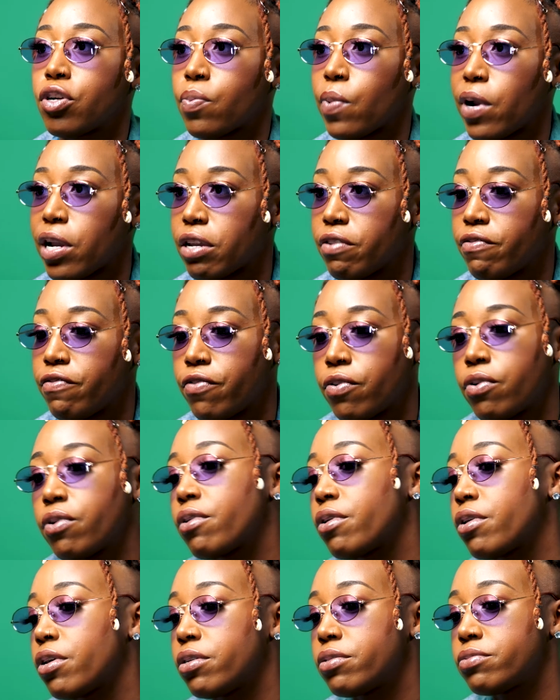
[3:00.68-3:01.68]
you're working
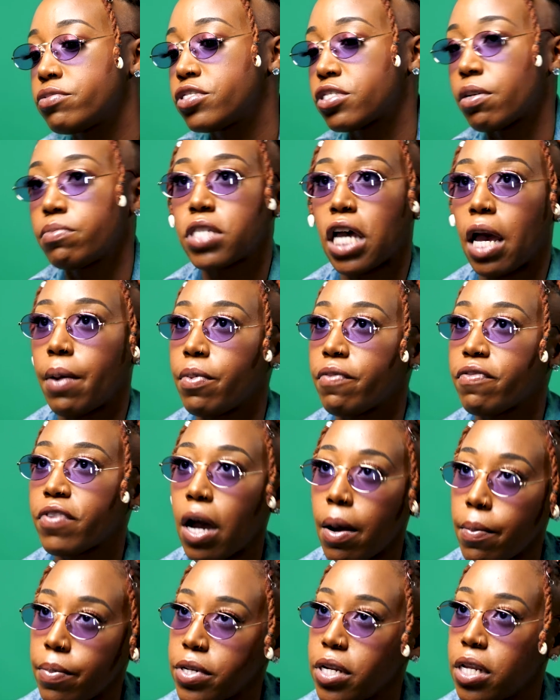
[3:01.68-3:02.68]
for some type
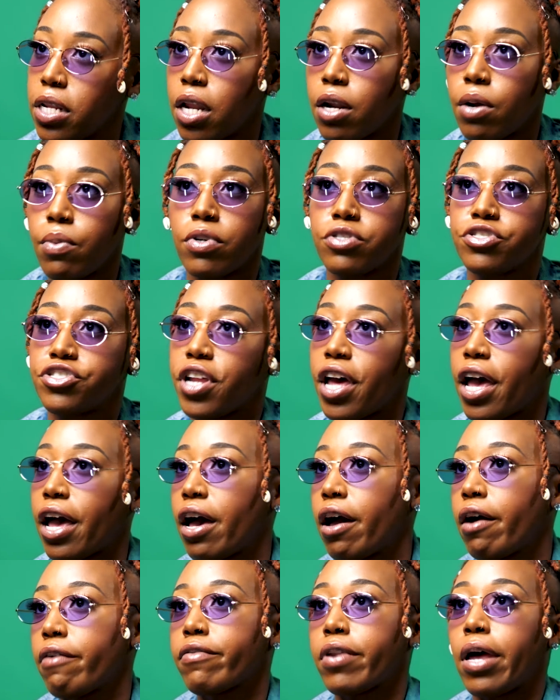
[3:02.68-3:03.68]
of company, they don't want you to
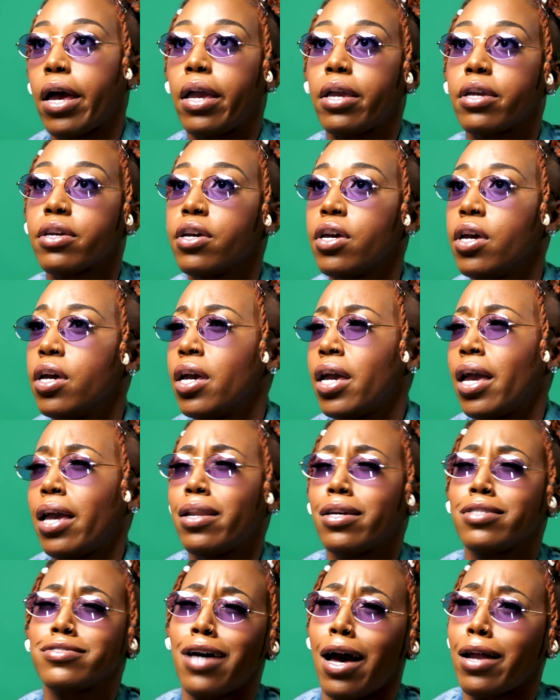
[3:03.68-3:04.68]
have like
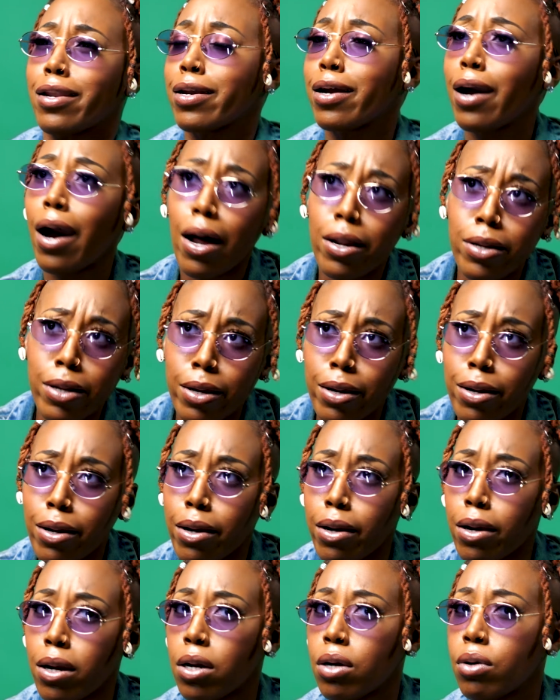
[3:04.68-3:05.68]
an exotic
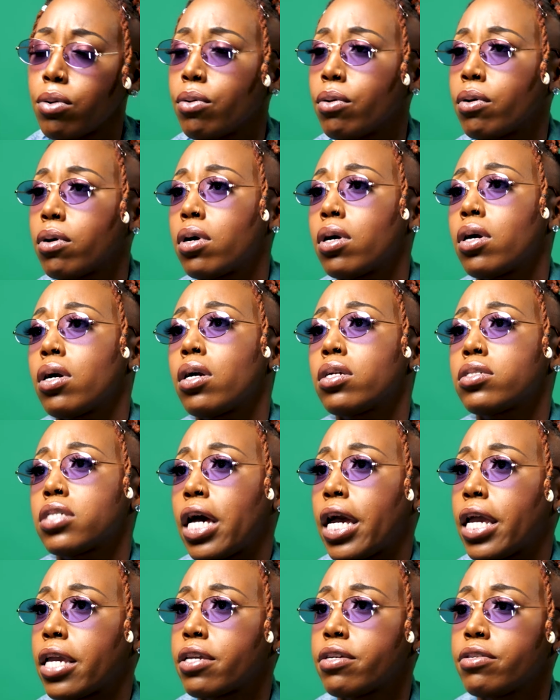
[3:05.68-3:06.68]
color or
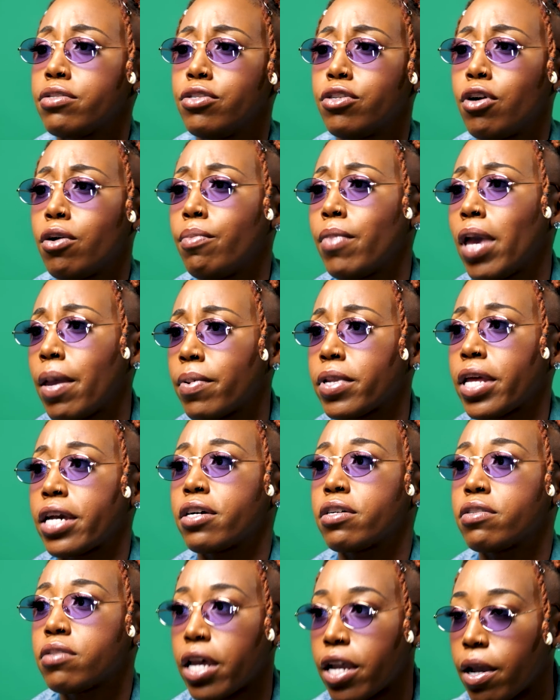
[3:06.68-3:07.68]
like, maybe
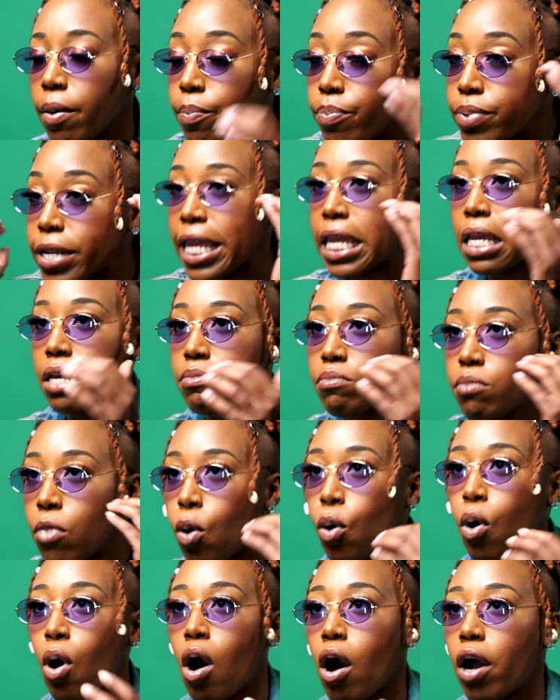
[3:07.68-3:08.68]
like a blatant
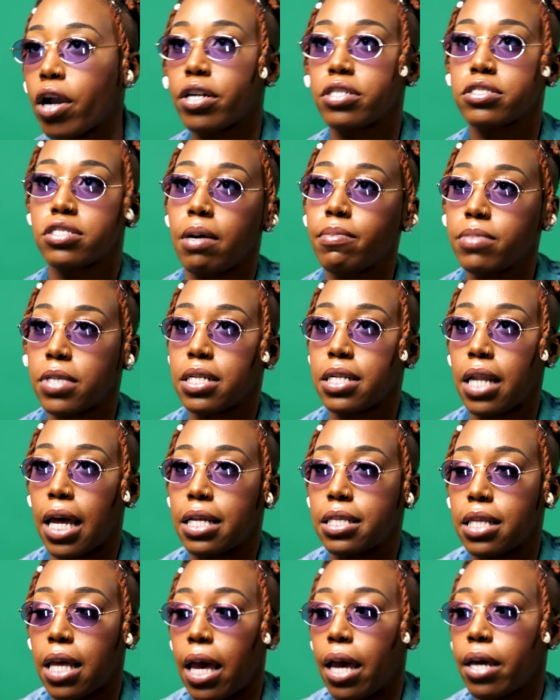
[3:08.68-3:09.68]
mohawk or something
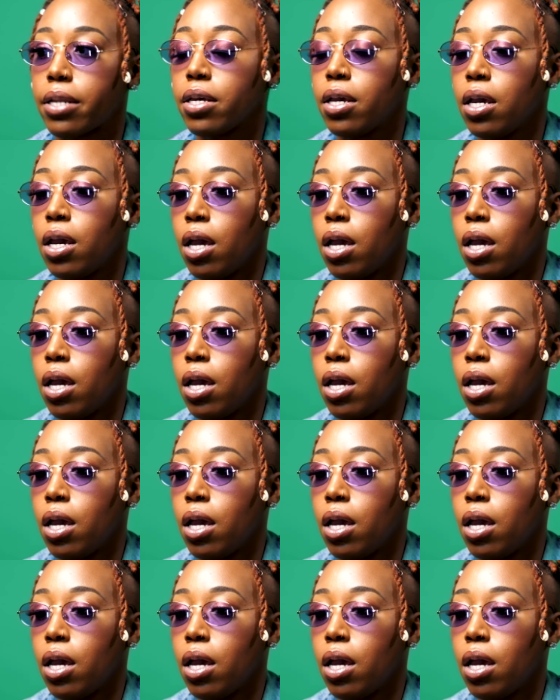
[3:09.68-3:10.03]
like that.